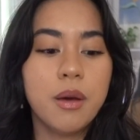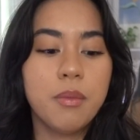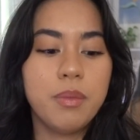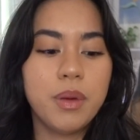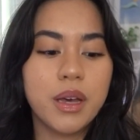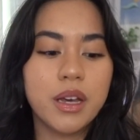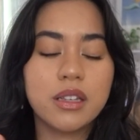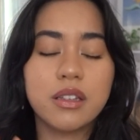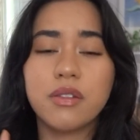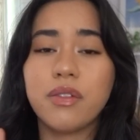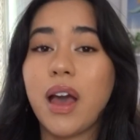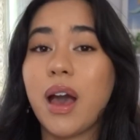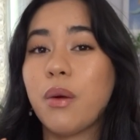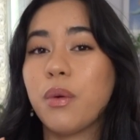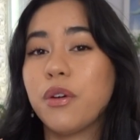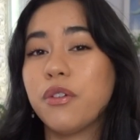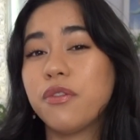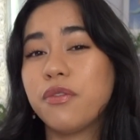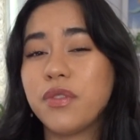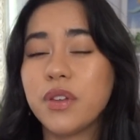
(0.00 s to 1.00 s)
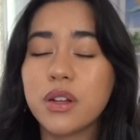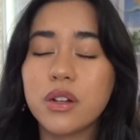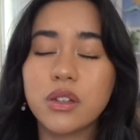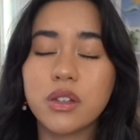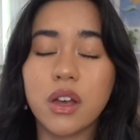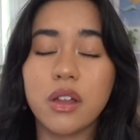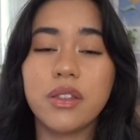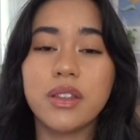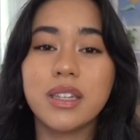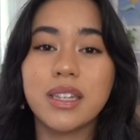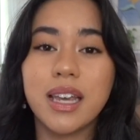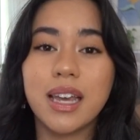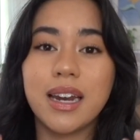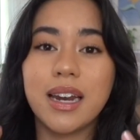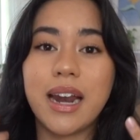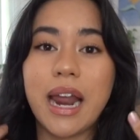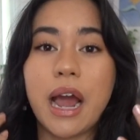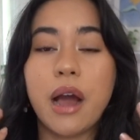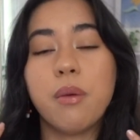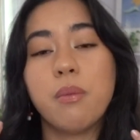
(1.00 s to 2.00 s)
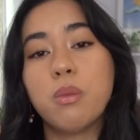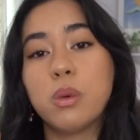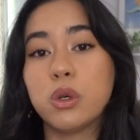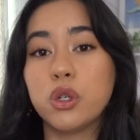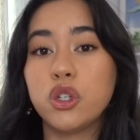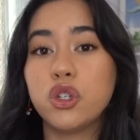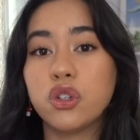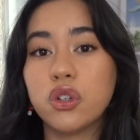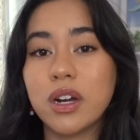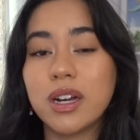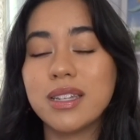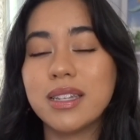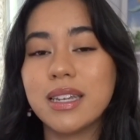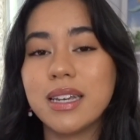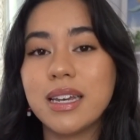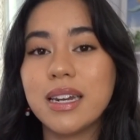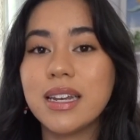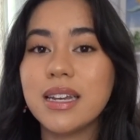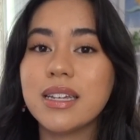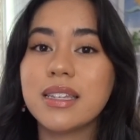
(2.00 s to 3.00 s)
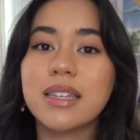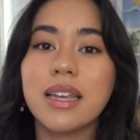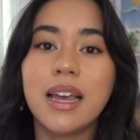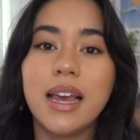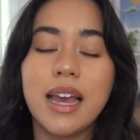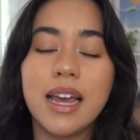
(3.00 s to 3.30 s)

because of how it feels on the skin and how moisturizing it is.